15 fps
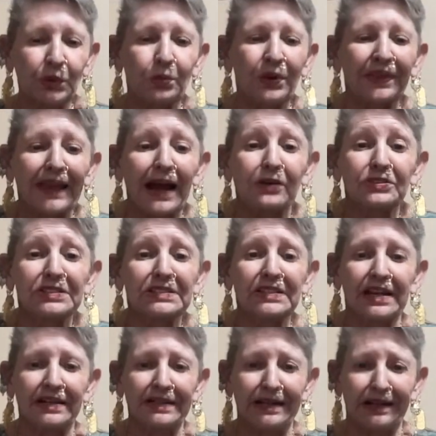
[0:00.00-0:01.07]
without
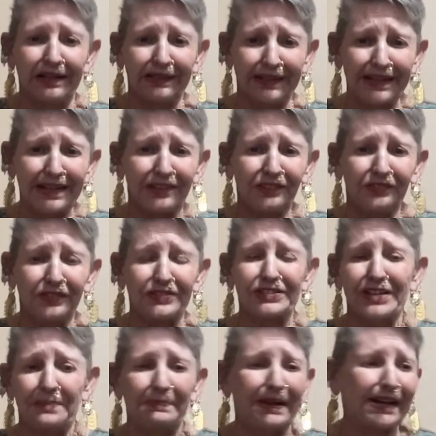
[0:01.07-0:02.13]
sending a link for
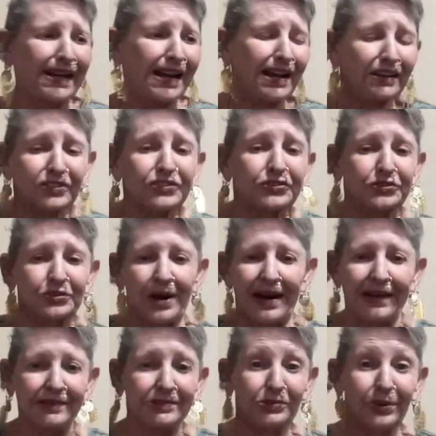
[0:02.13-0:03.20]
somebody else
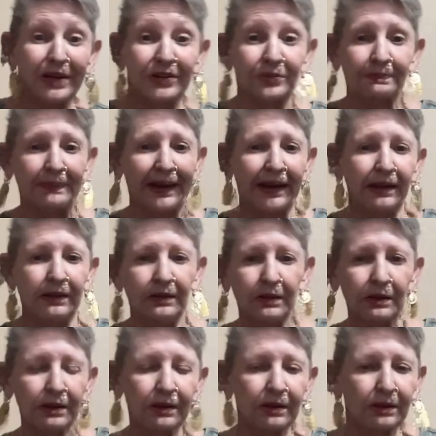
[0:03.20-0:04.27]
trying to explain
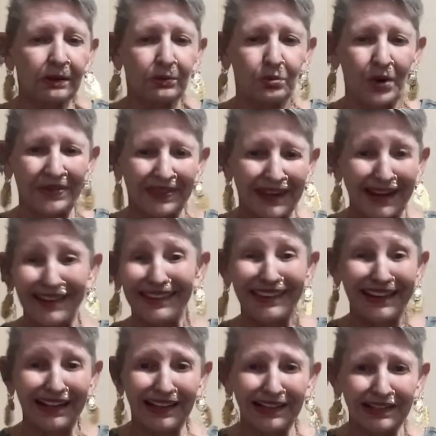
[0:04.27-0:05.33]
what they
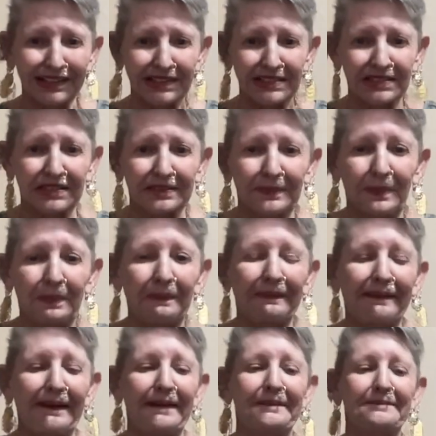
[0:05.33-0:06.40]
think it is.
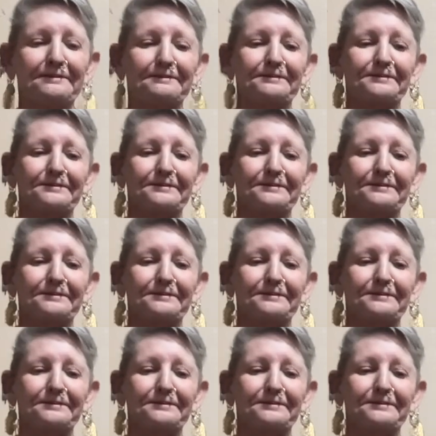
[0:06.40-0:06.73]
Okay.